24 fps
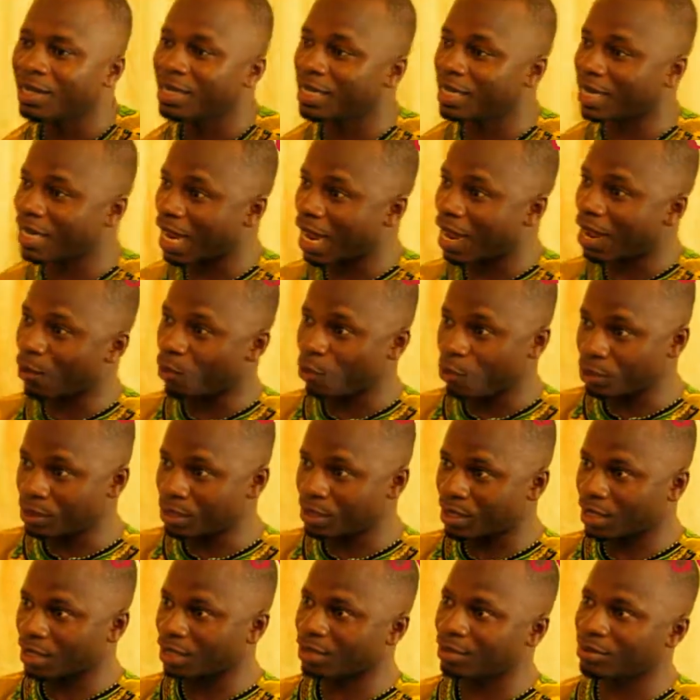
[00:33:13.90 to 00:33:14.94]
in our
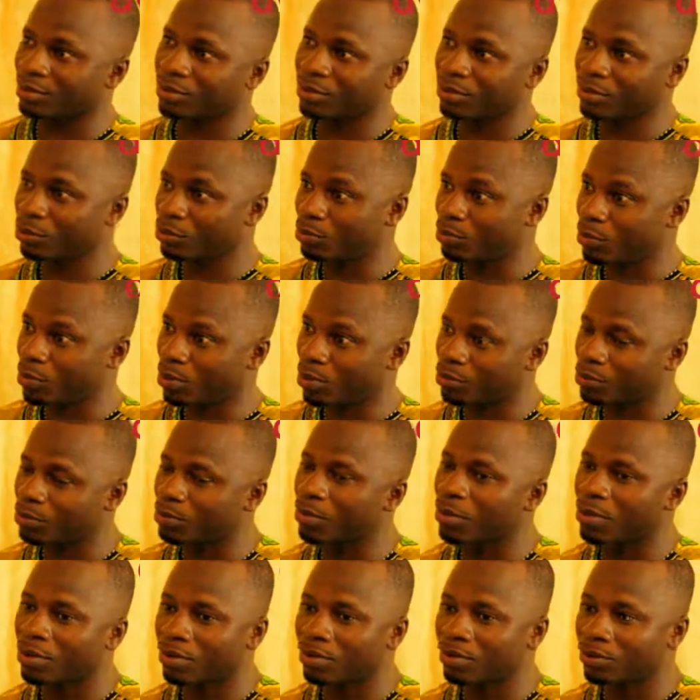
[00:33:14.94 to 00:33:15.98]
hostel,
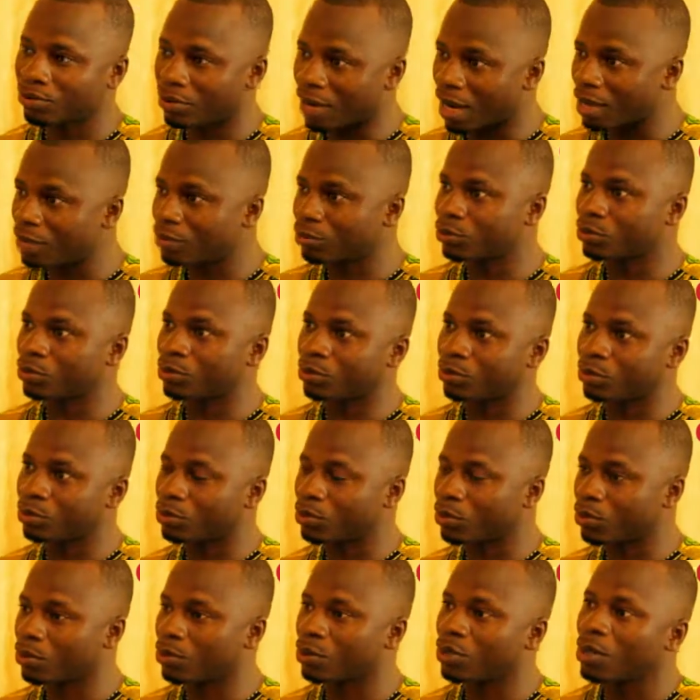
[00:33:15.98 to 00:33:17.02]
small, trying
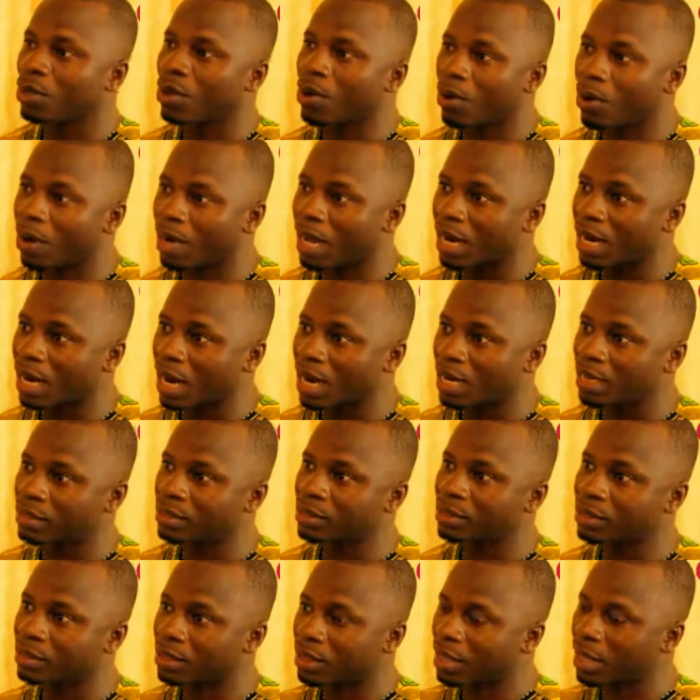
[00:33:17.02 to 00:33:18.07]
to
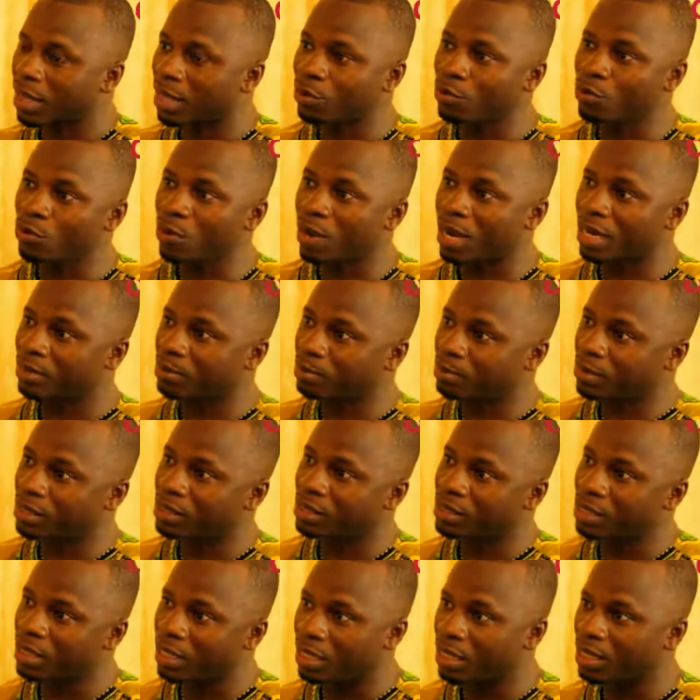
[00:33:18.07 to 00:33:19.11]
organize a UN
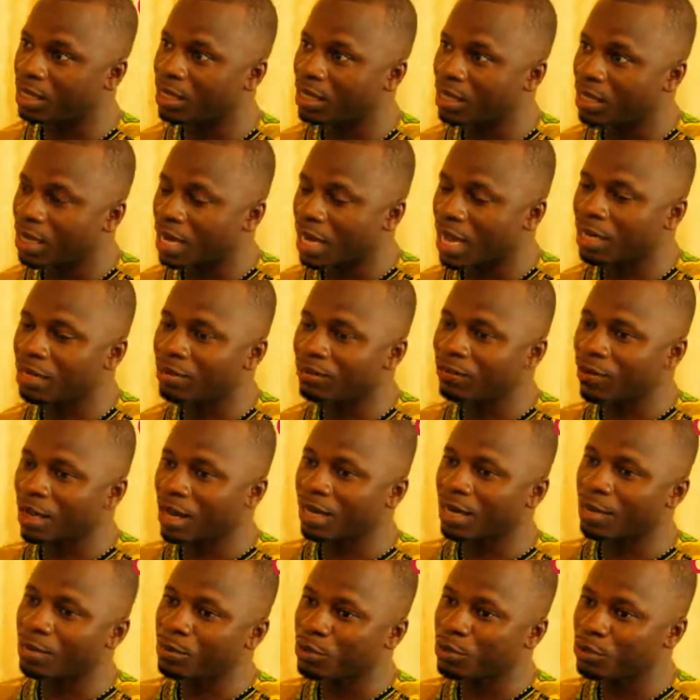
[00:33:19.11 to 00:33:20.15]
Peace Day. And in
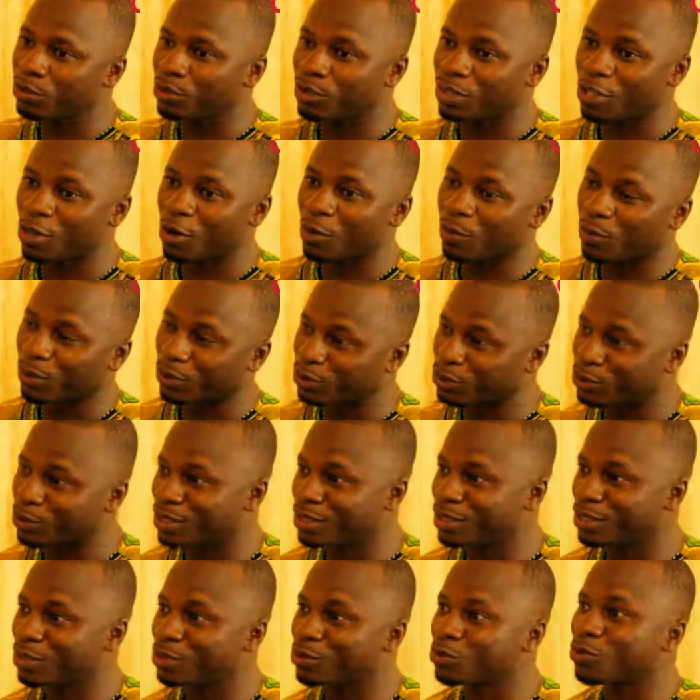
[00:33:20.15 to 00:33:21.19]
fact, let me use the
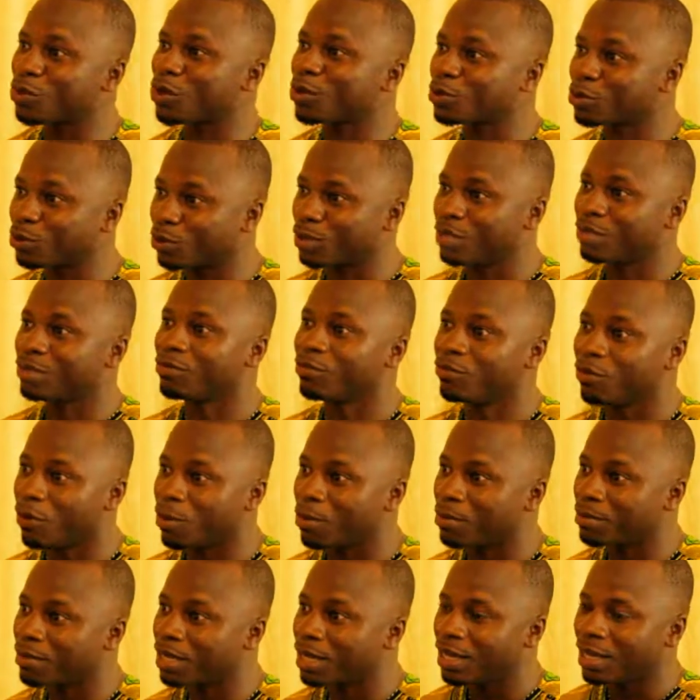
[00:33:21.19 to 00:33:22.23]
opportunity to also
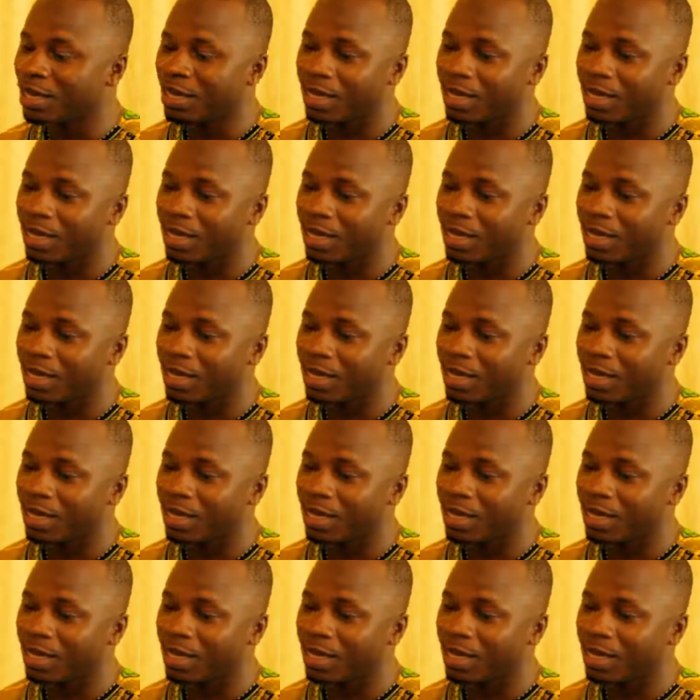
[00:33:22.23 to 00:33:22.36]
inform